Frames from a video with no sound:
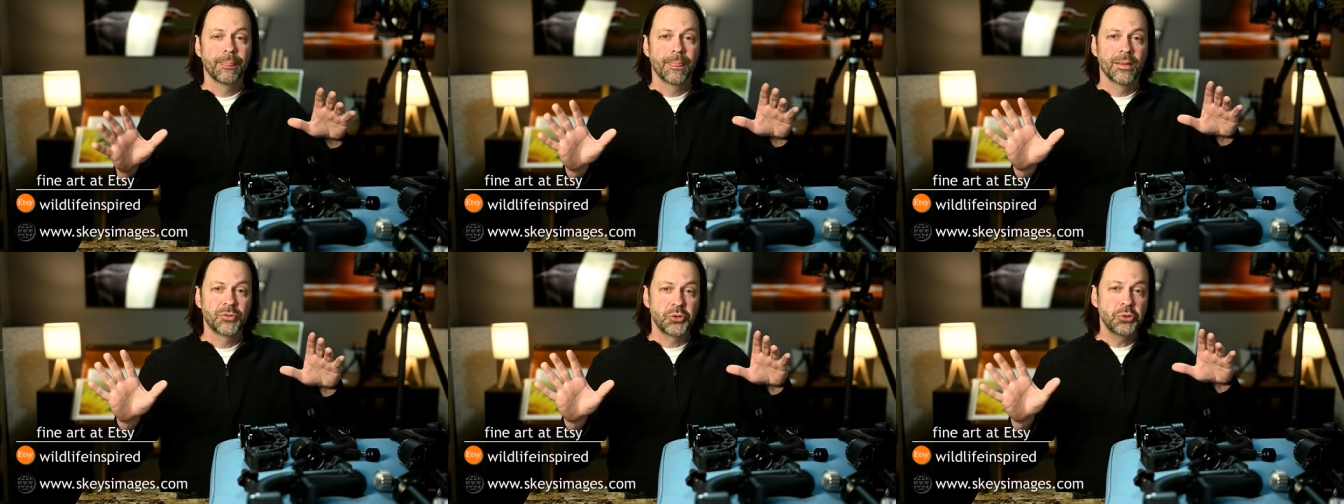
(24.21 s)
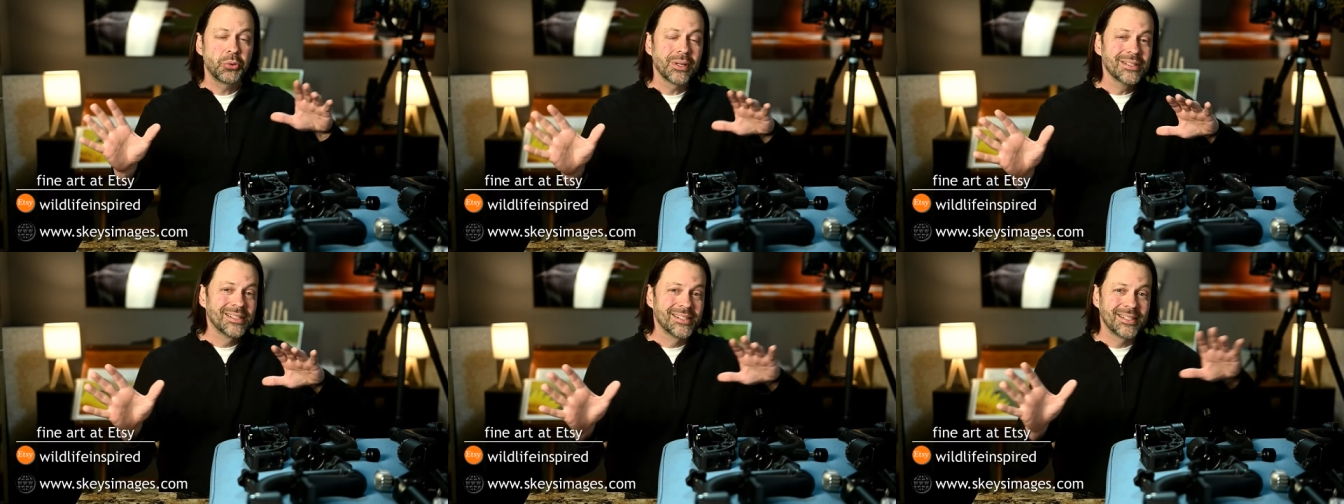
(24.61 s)
So you
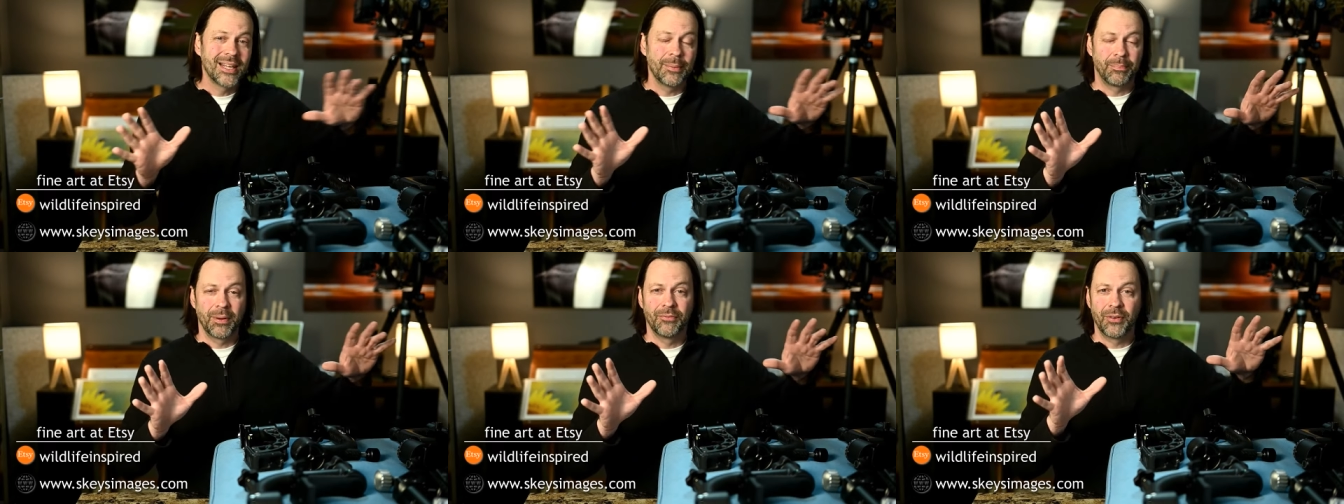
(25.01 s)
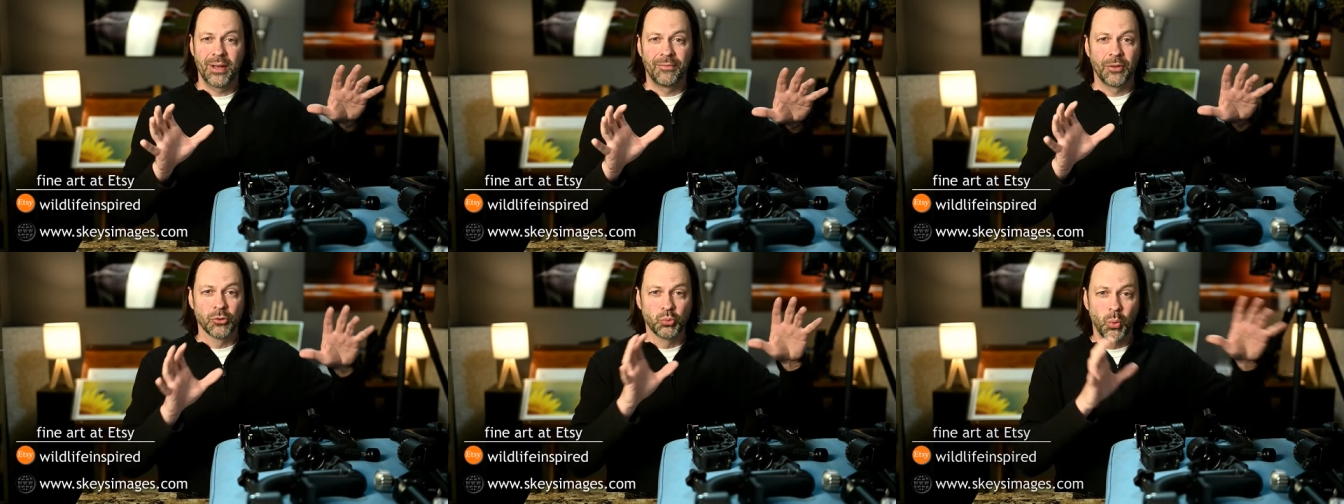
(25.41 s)
can skip, if, if
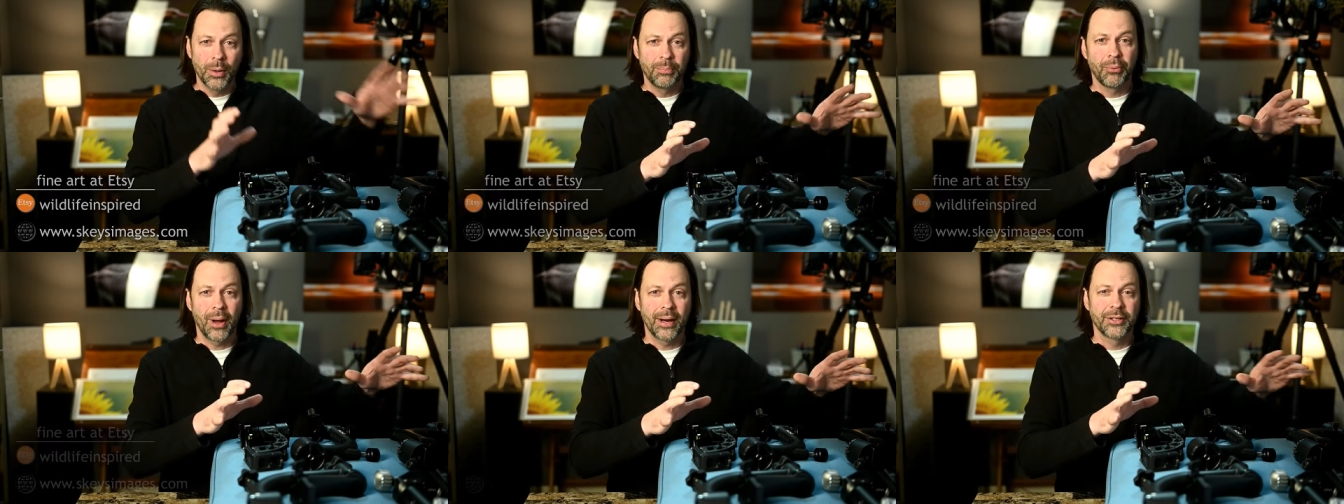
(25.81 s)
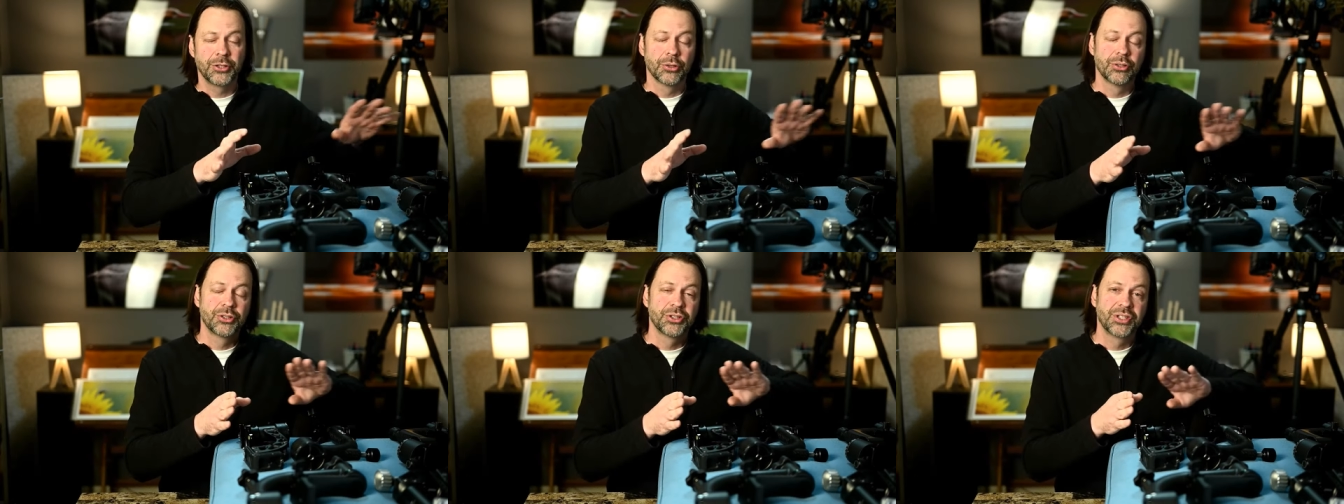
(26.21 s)
there's one product
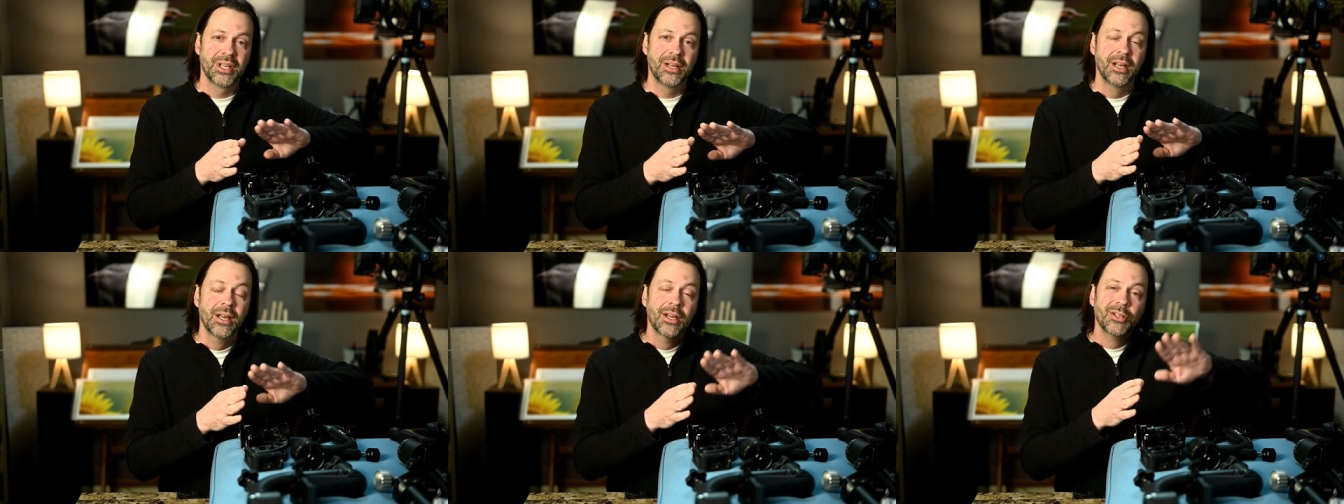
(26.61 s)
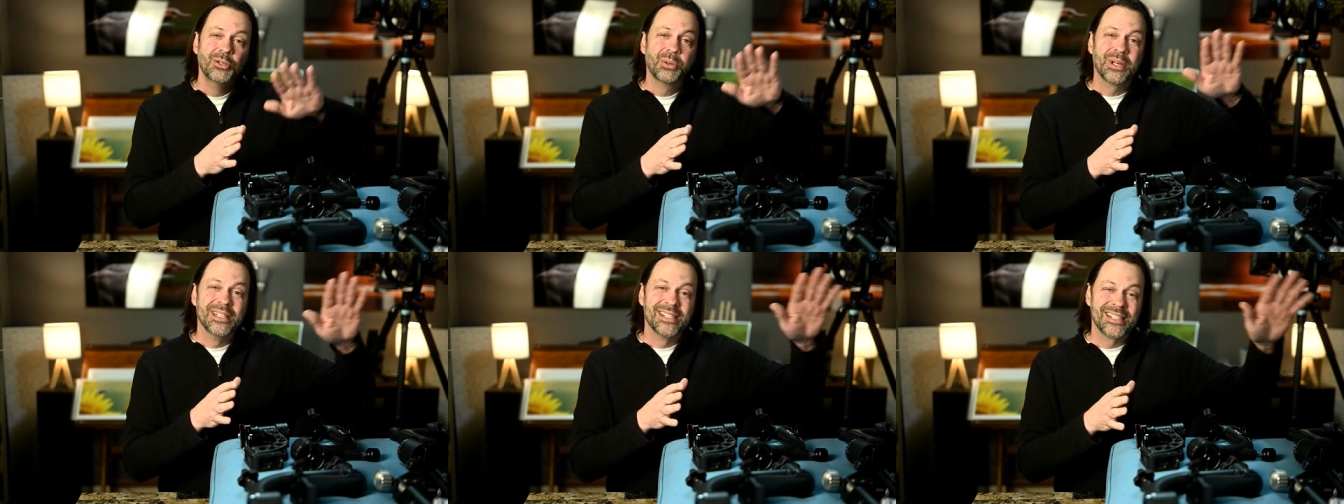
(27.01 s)
you're interested, you
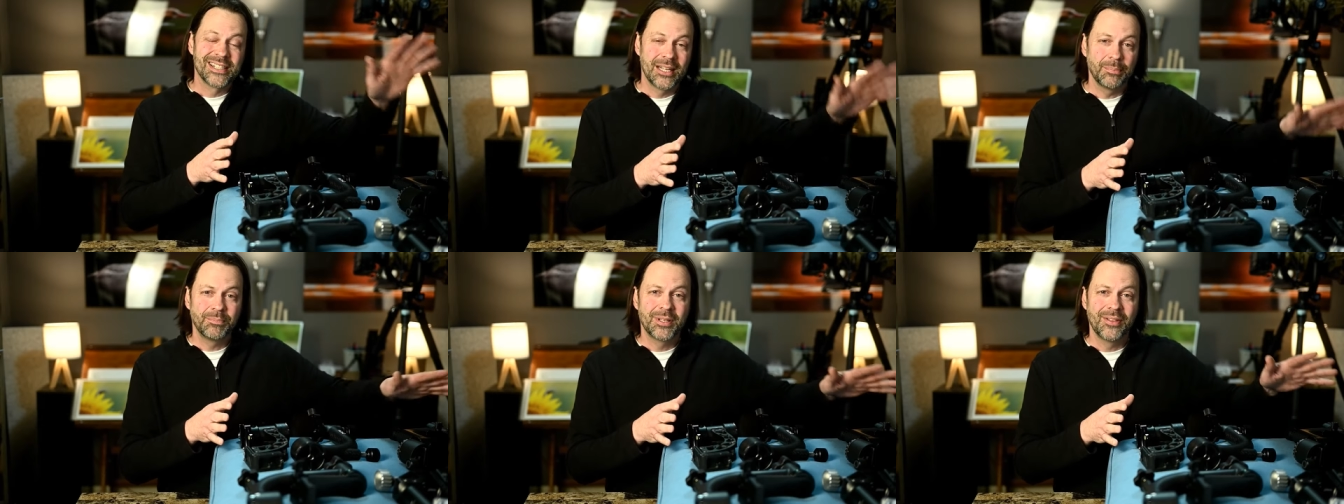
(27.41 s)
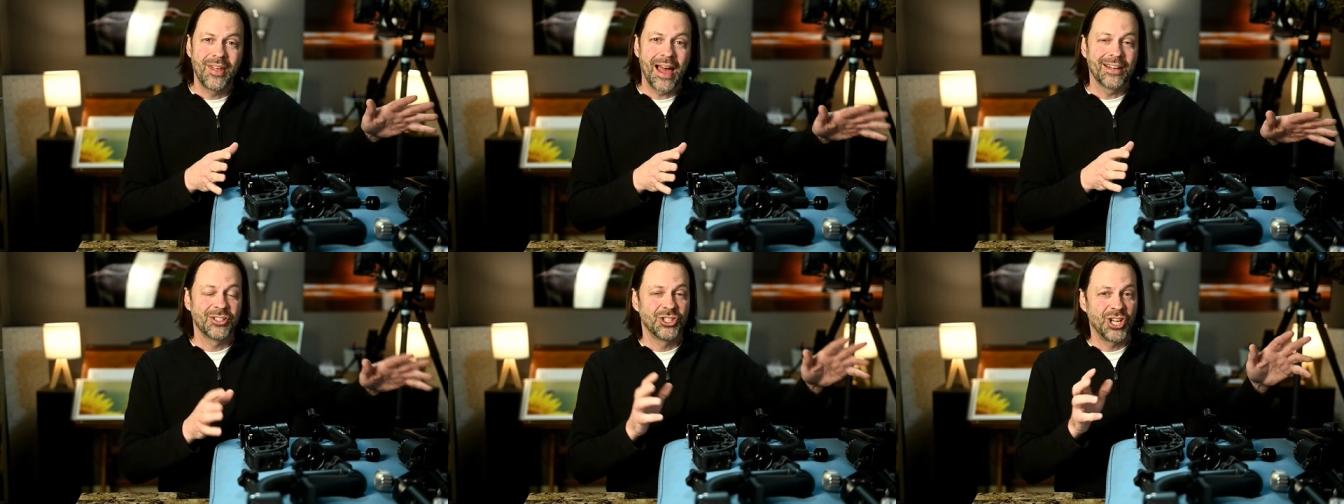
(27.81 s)
can skip to
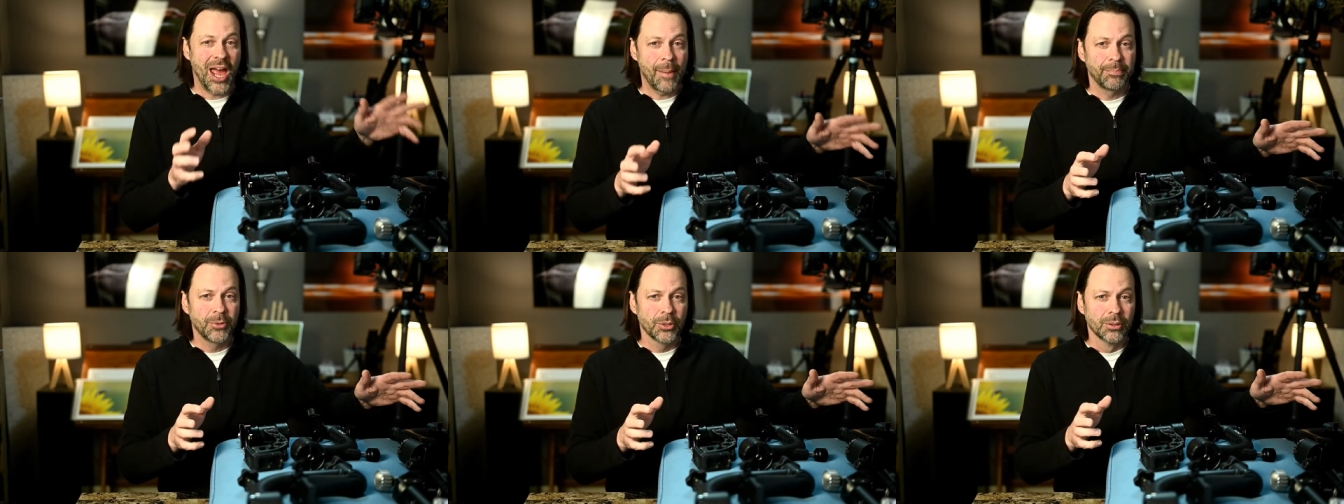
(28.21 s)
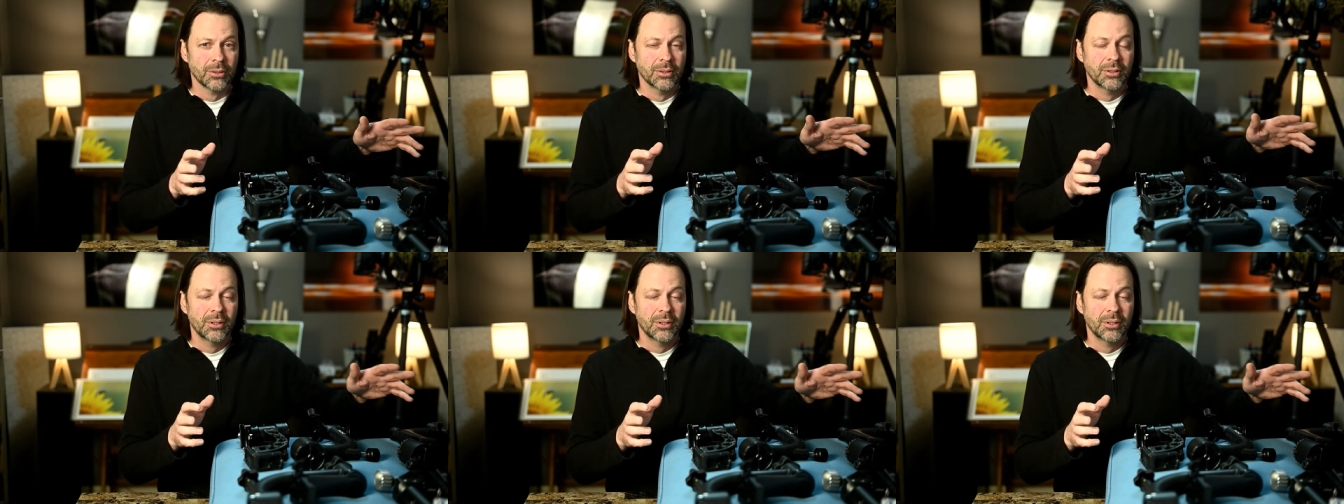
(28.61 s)
that chapter